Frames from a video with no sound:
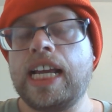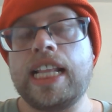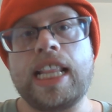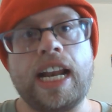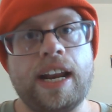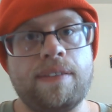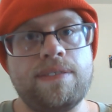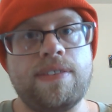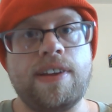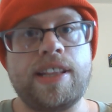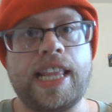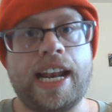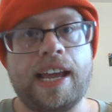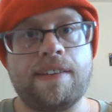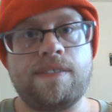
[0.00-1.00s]

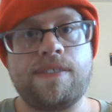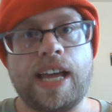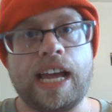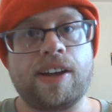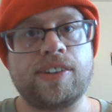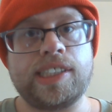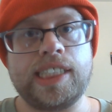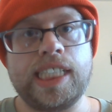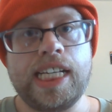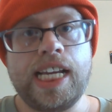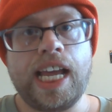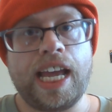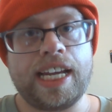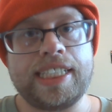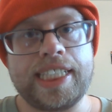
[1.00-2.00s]
that I've found.
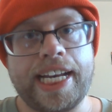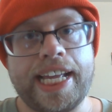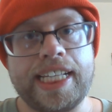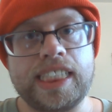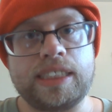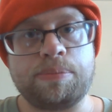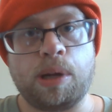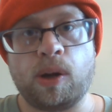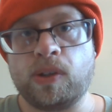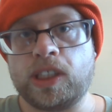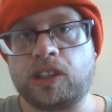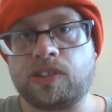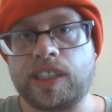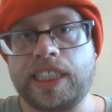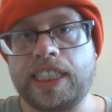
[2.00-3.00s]
And today's
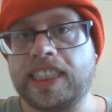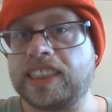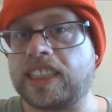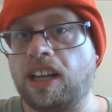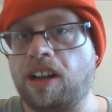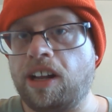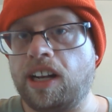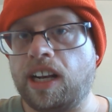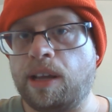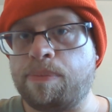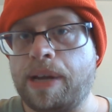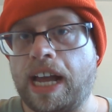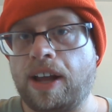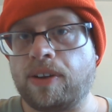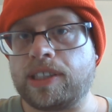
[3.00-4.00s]
poetry is all
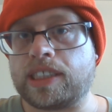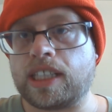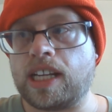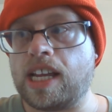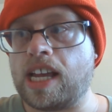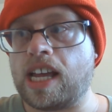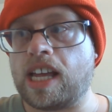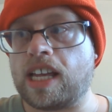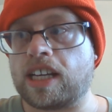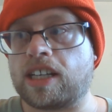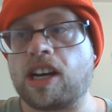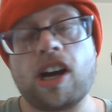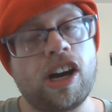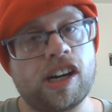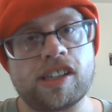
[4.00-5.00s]
about
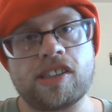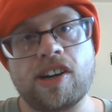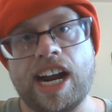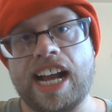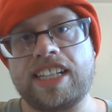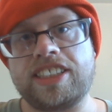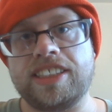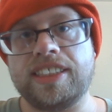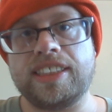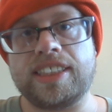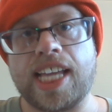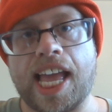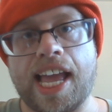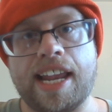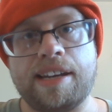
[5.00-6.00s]
car crashes
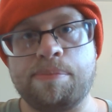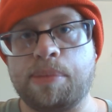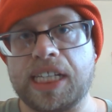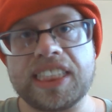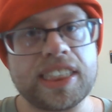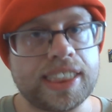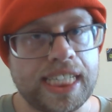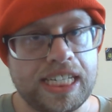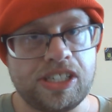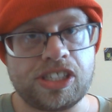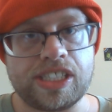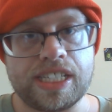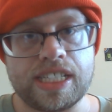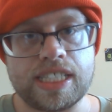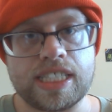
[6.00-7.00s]
and bus
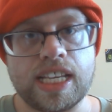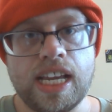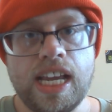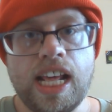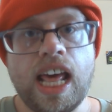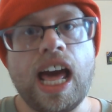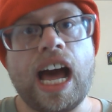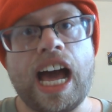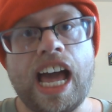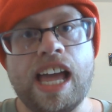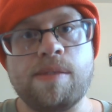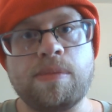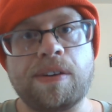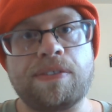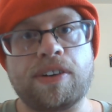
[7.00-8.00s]
stations. I
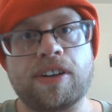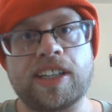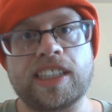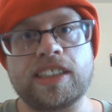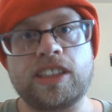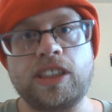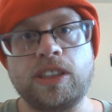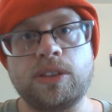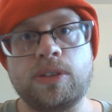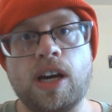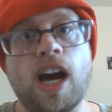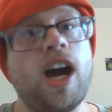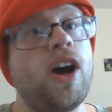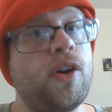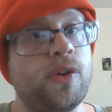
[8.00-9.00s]
am referring to
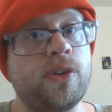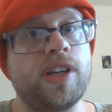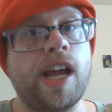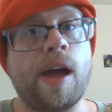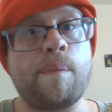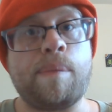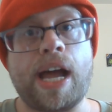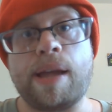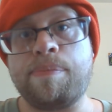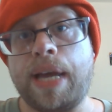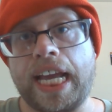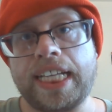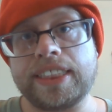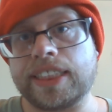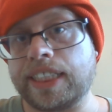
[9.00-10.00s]
Ode by
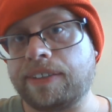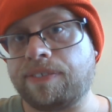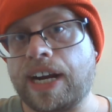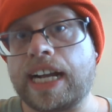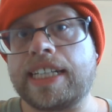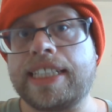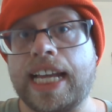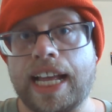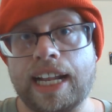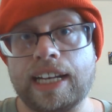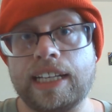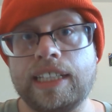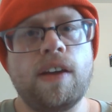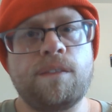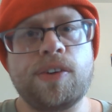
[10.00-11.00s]
Paisley Rekdal.
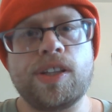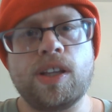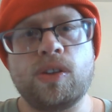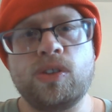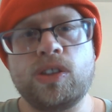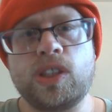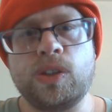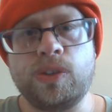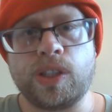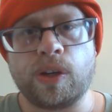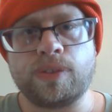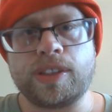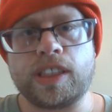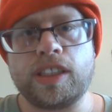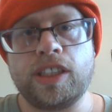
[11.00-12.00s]
For those who
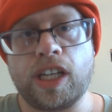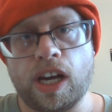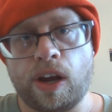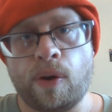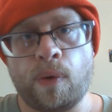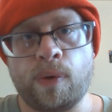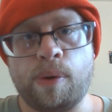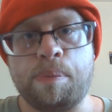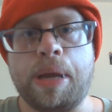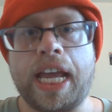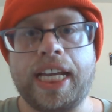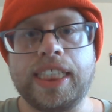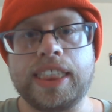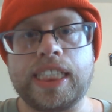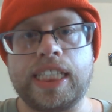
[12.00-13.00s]
don't know,
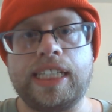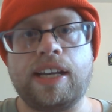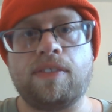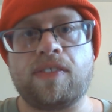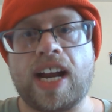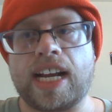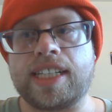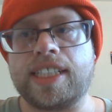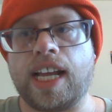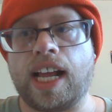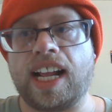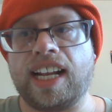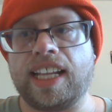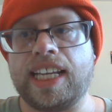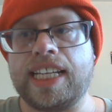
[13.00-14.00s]
Paisley
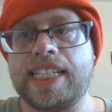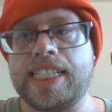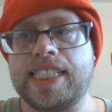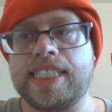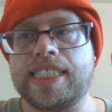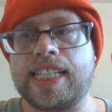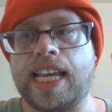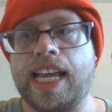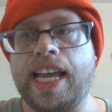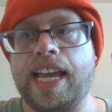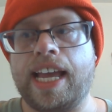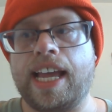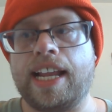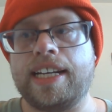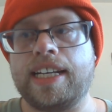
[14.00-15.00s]
Rekdal is
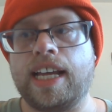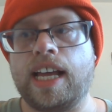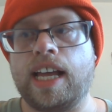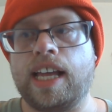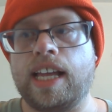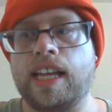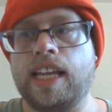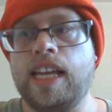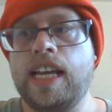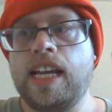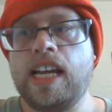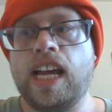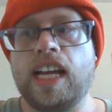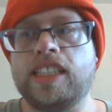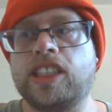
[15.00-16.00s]
a
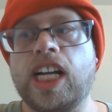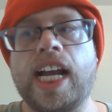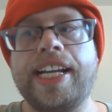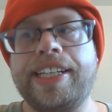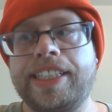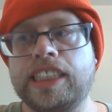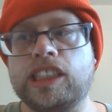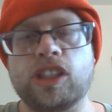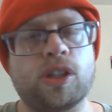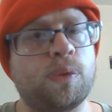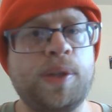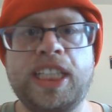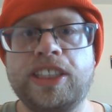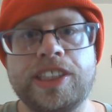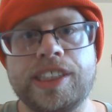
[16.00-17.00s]
Chinese,
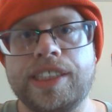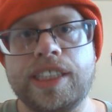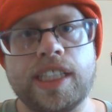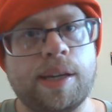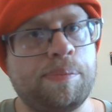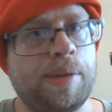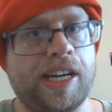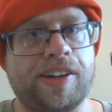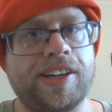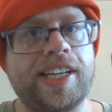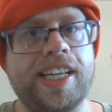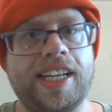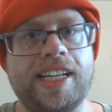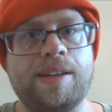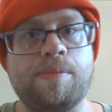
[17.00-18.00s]
Norwegian,
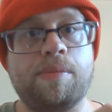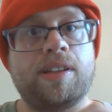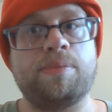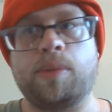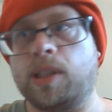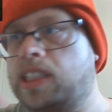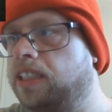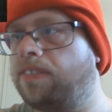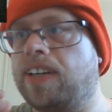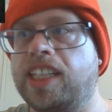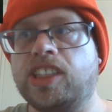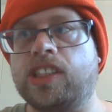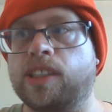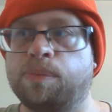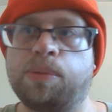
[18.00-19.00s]
American,
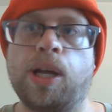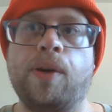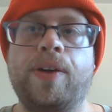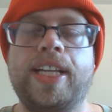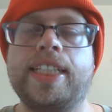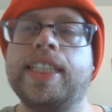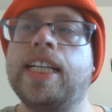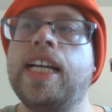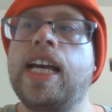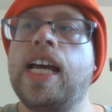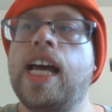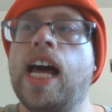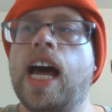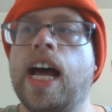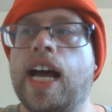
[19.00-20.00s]
multiracial poet
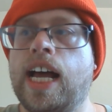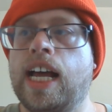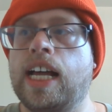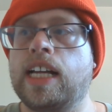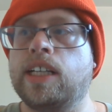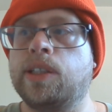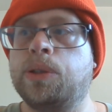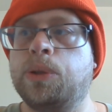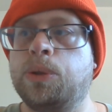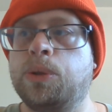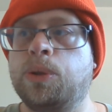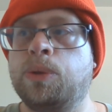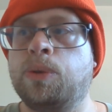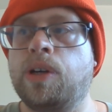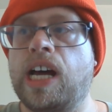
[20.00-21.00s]

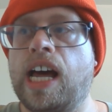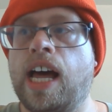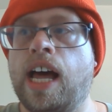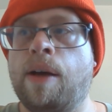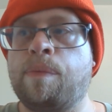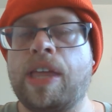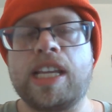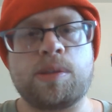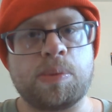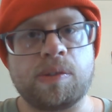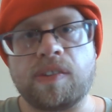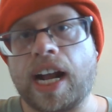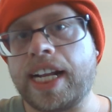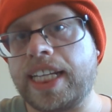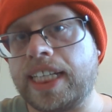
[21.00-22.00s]
who has been
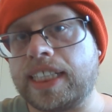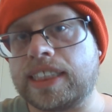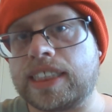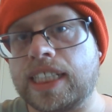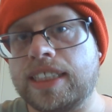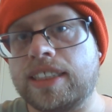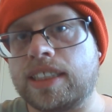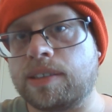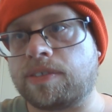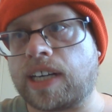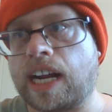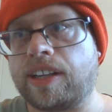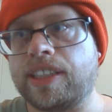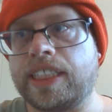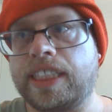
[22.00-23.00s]
writing since
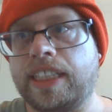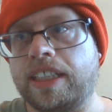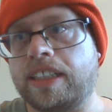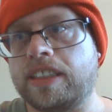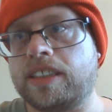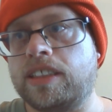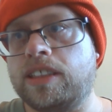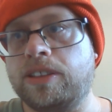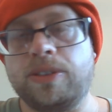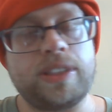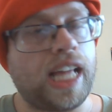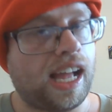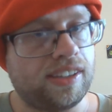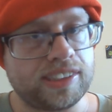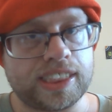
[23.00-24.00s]
around the year
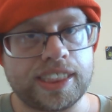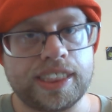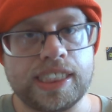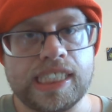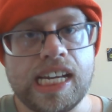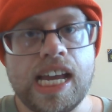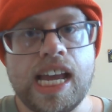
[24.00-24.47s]
2000.